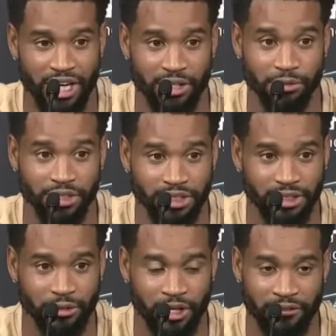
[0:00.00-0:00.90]
like losing,
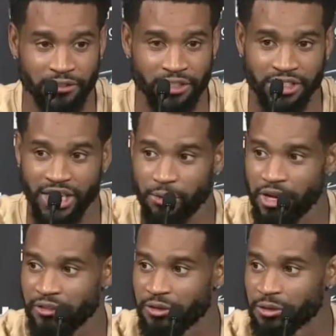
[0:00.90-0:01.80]
so I feel the same way
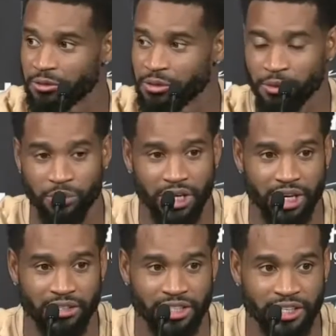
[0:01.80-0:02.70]
after one
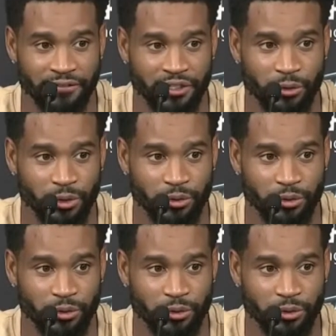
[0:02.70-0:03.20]
loss, then I feel it with